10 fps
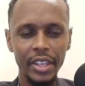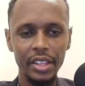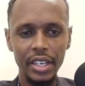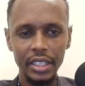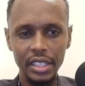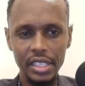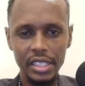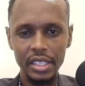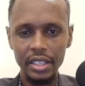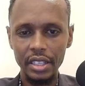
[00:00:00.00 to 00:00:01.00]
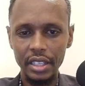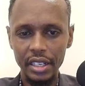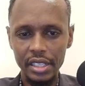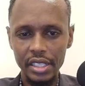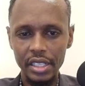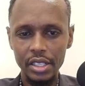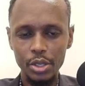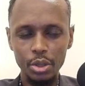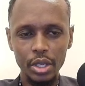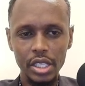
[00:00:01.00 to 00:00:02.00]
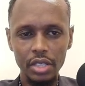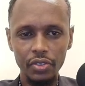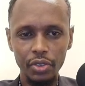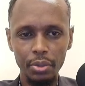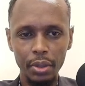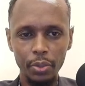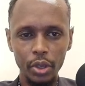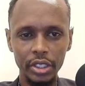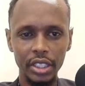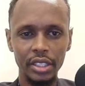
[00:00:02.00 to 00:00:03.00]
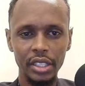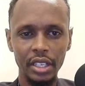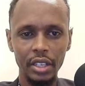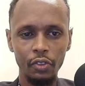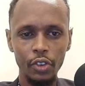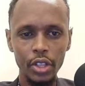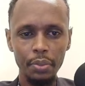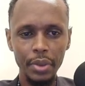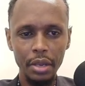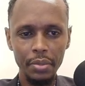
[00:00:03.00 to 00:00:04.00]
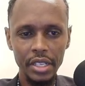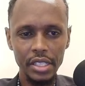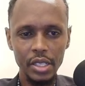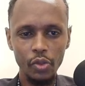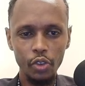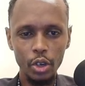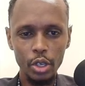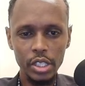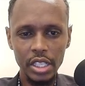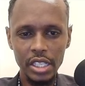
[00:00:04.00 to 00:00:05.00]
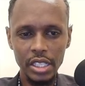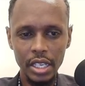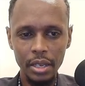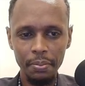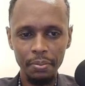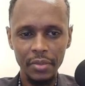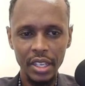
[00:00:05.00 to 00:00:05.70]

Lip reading: That is the receipts you received from the project. For the payments, it follows the same